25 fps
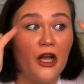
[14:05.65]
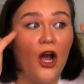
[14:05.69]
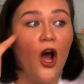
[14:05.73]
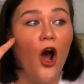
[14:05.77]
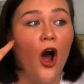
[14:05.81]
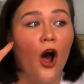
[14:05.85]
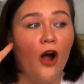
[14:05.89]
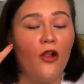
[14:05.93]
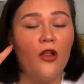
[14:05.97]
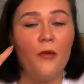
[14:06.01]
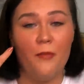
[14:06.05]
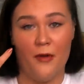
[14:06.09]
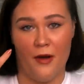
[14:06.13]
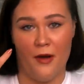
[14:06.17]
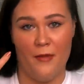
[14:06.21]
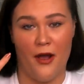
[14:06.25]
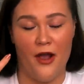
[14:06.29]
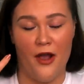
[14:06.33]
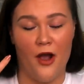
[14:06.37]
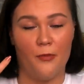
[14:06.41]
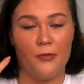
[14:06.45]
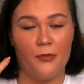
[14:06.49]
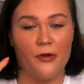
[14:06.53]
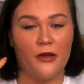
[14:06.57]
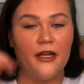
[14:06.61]
all up on
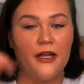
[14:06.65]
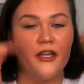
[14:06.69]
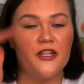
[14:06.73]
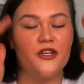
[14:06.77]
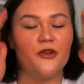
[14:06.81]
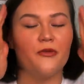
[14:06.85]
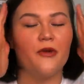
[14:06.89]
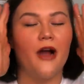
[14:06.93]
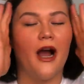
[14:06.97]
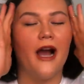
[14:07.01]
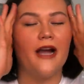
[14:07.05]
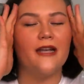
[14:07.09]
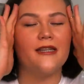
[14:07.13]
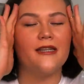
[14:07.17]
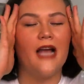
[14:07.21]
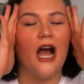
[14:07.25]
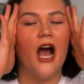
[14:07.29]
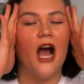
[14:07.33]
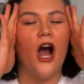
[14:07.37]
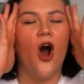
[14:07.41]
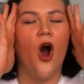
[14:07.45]
my upper lid, you guys.